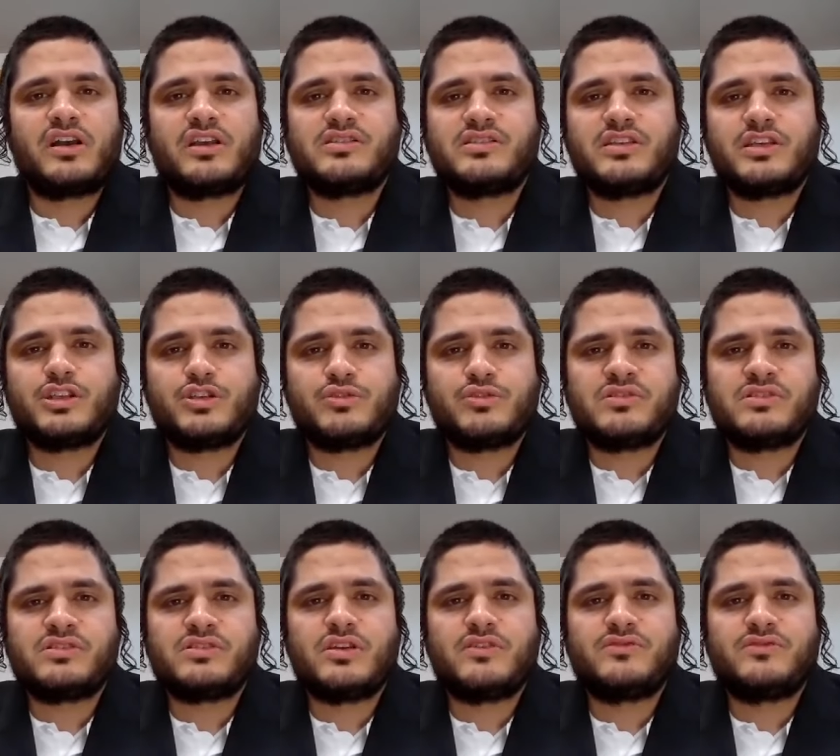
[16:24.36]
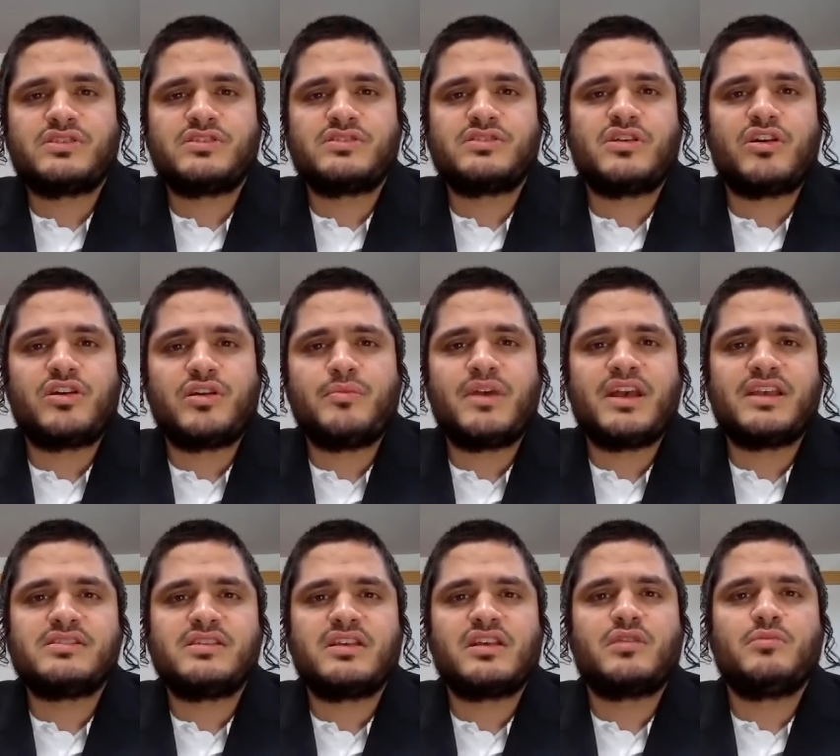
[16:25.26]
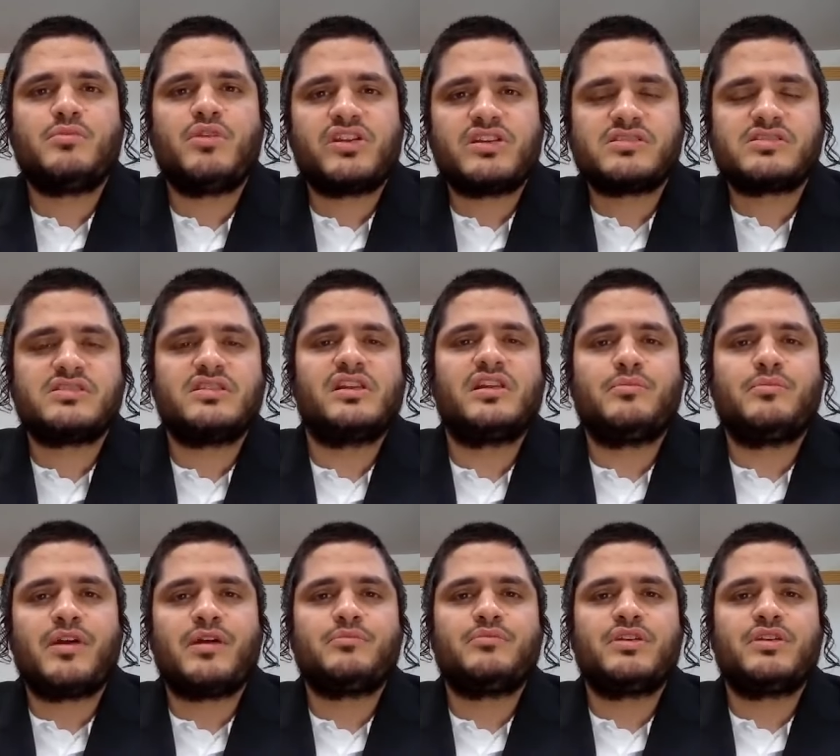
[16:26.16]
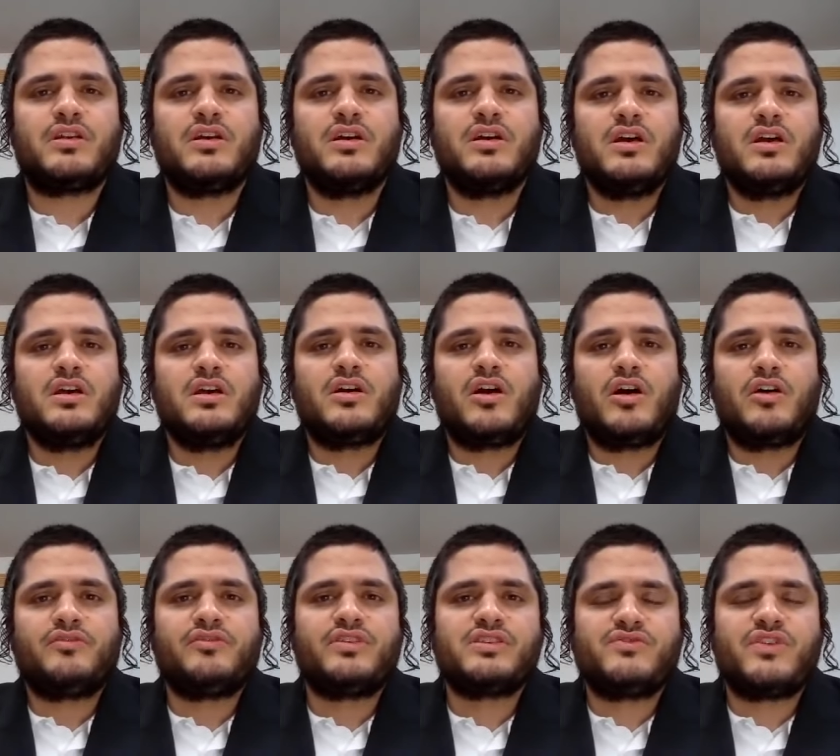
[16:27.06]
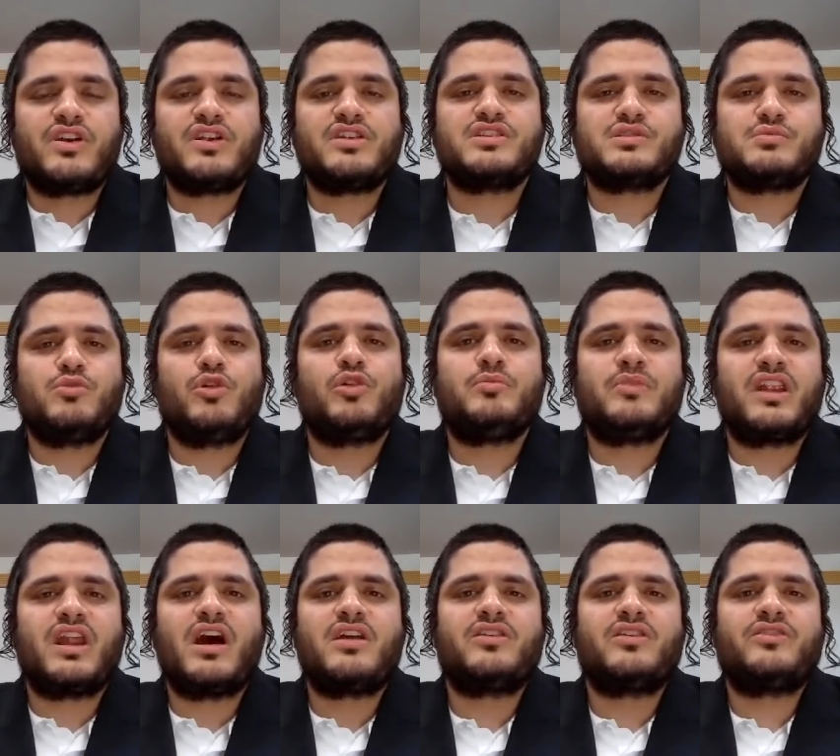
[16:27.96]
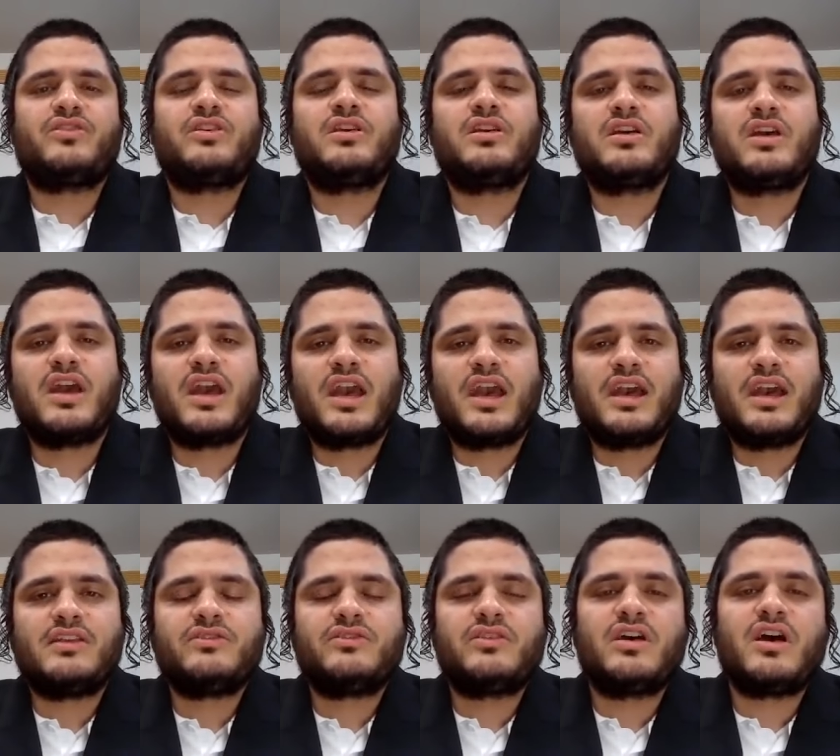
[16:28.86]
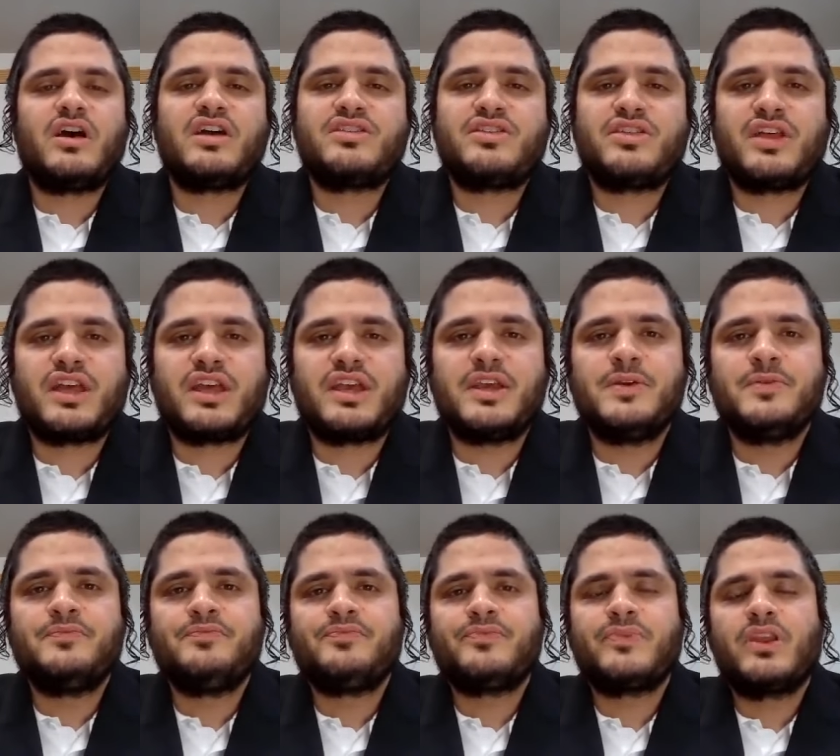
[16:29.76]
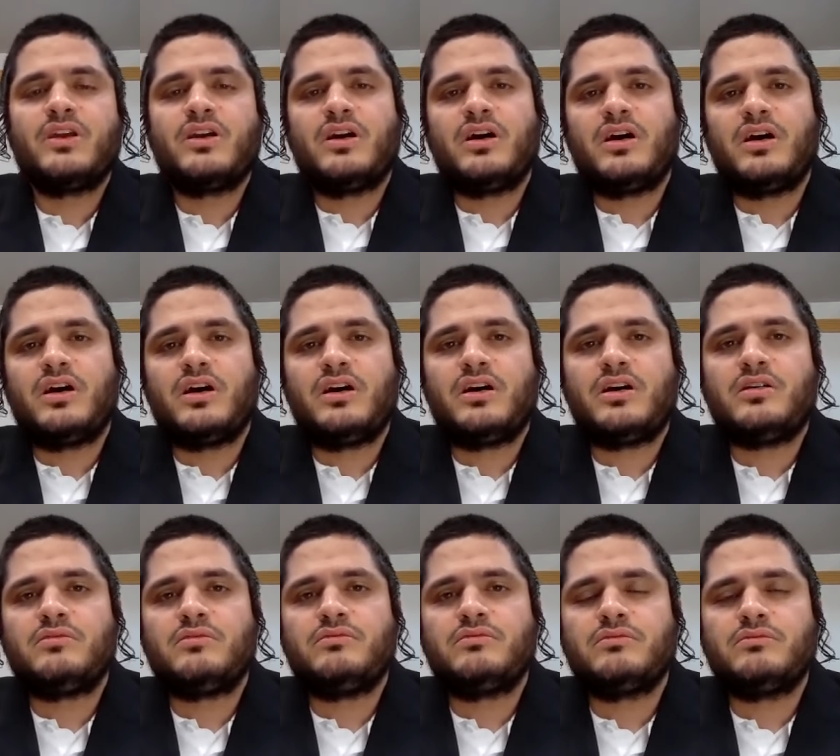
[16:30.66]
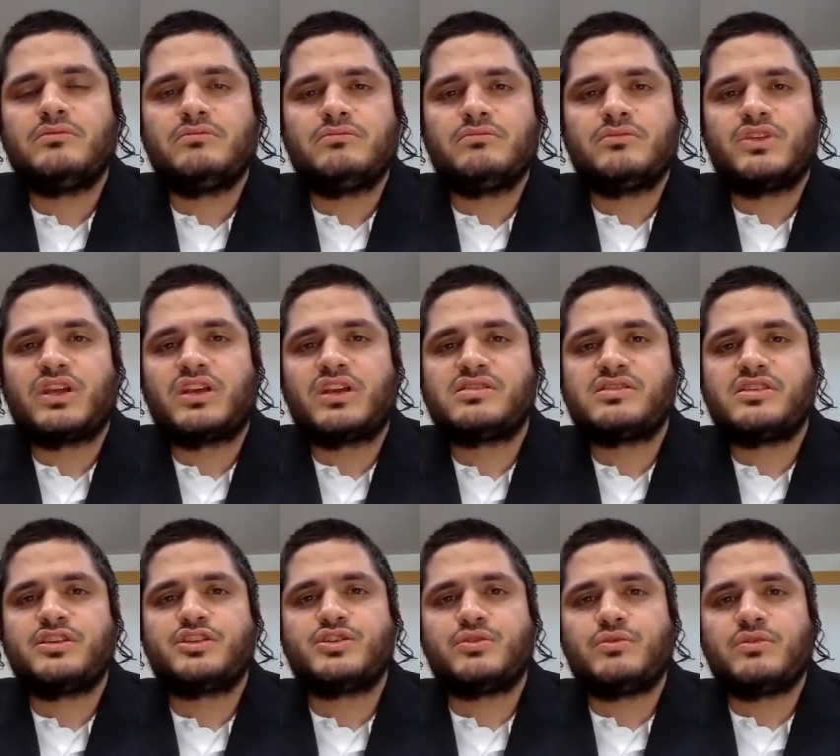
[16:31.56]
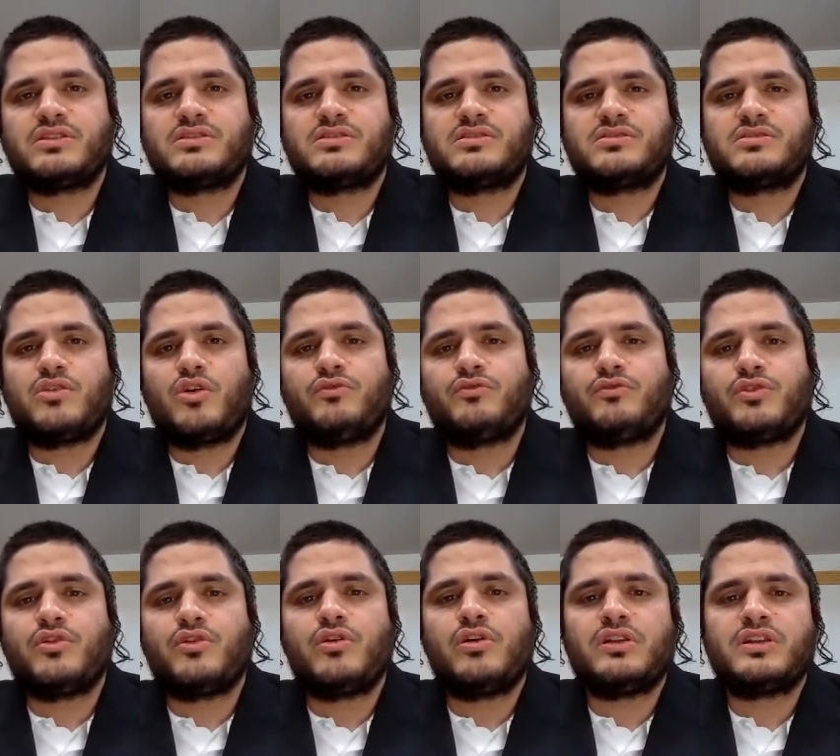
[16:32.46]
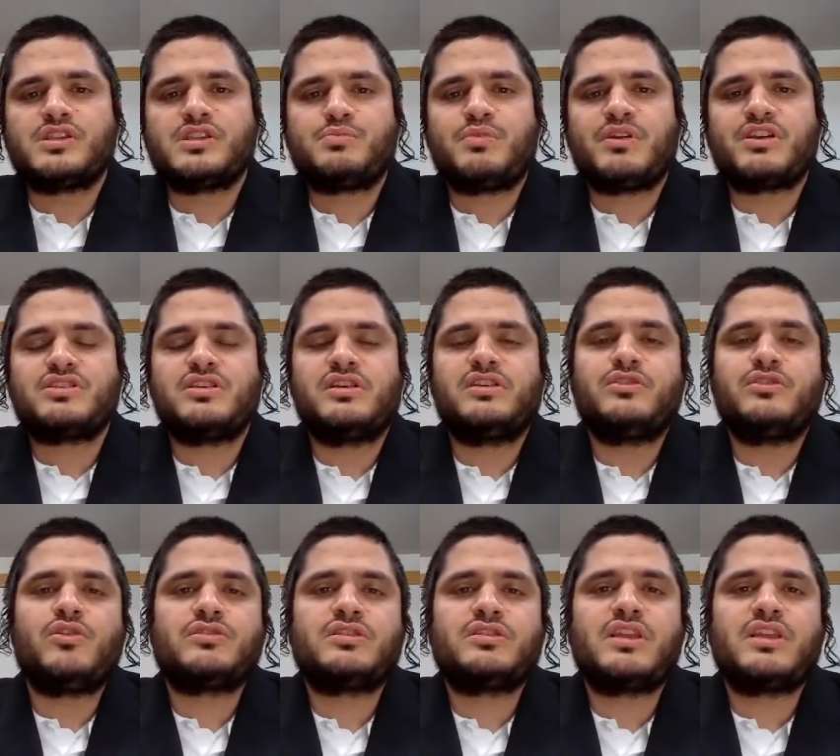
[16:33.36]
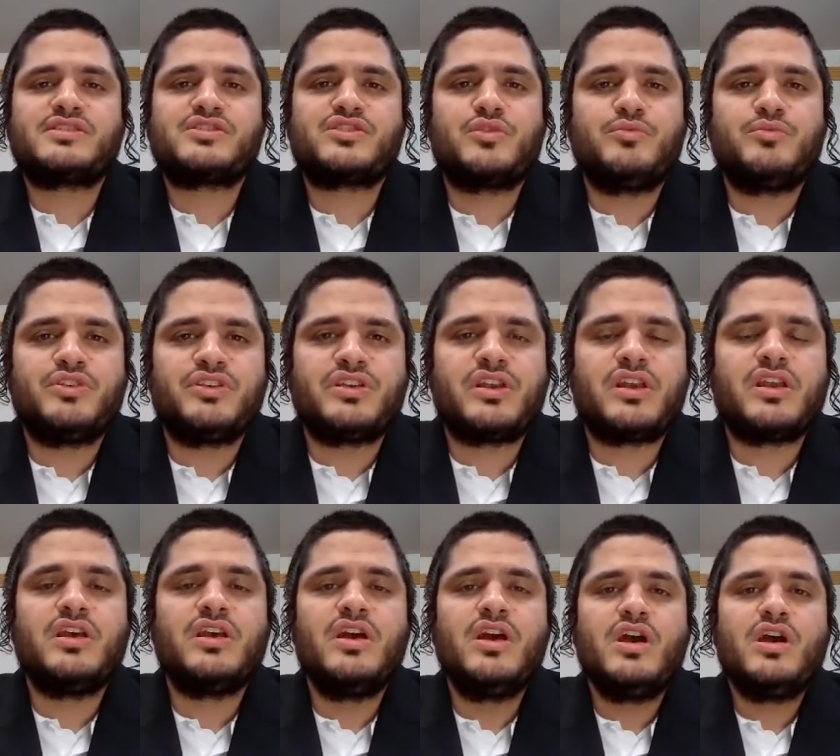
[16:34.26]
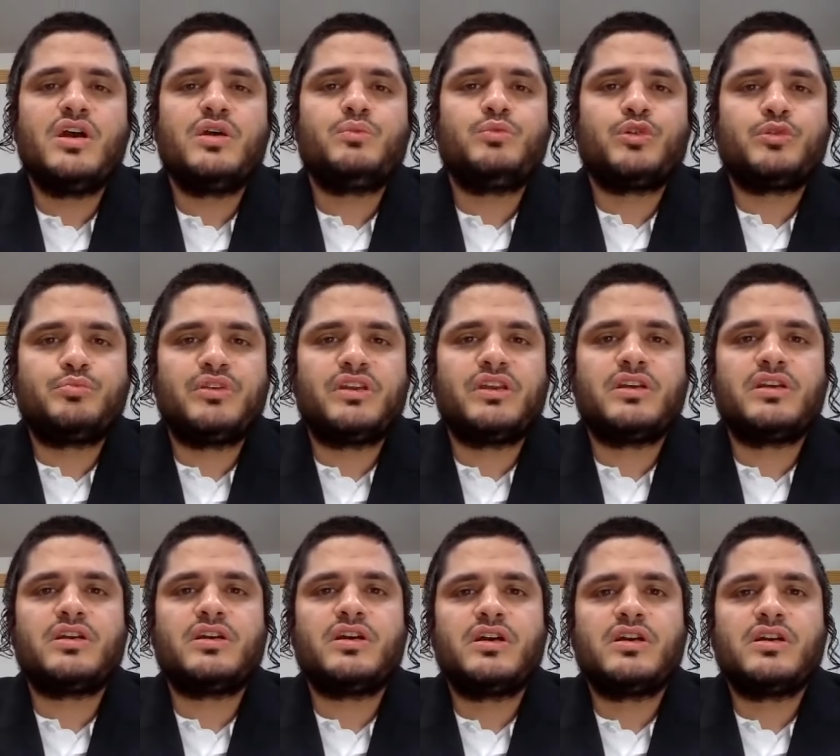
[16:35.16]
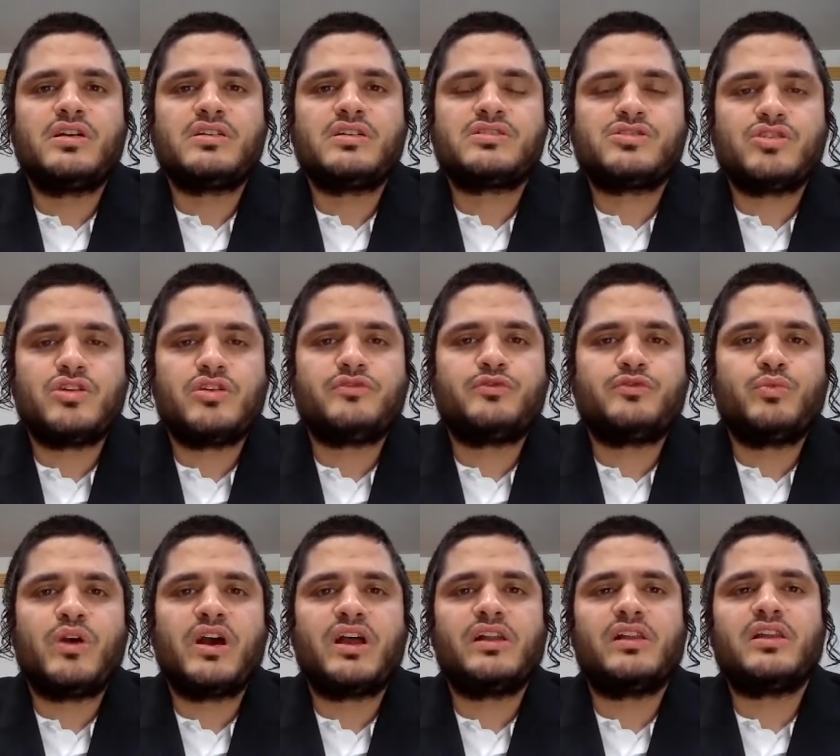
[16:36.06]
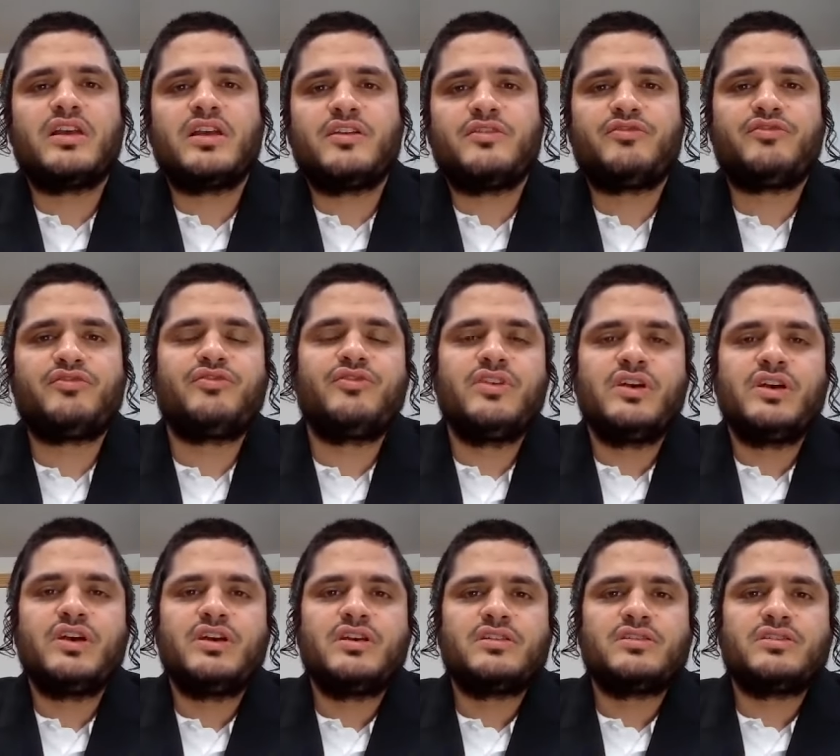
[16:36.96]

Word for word: Uh, constituent services are amazing, but he's still a member of a very small minority. And uh, I think uh, the constituents overall, and especially the Orthodox community, would be served well if